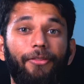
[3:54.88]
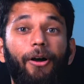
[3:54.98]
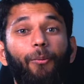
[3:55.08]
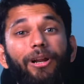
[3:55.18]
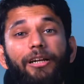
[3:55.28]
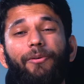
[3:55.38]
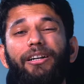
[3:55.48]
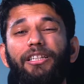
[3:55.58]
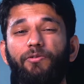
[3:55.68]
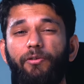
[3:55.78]
Now one
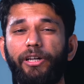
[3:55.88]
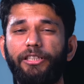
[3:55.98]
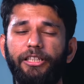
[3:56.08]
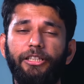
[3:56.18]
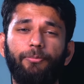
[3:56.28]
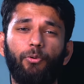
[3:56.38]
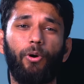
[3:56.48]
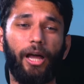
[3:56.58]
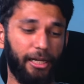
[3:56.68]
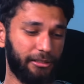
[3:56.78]
advantage Vivo X80 Pro
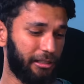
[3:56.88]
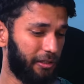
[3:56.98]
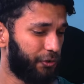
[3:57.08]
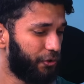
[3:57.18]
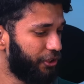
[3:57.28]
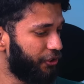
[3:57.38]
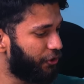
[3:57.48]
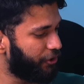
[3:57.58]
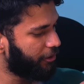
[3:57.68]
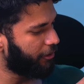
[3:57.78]
has is
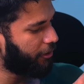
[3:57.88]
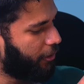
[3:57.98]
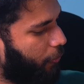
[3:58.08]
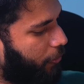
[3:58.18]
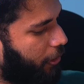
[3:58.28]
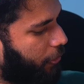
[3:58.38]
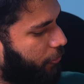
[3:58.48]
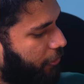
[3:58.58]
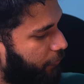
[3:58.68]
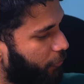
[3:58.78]
these 1, 2,
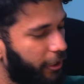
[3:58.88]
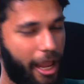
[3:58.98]
3, 4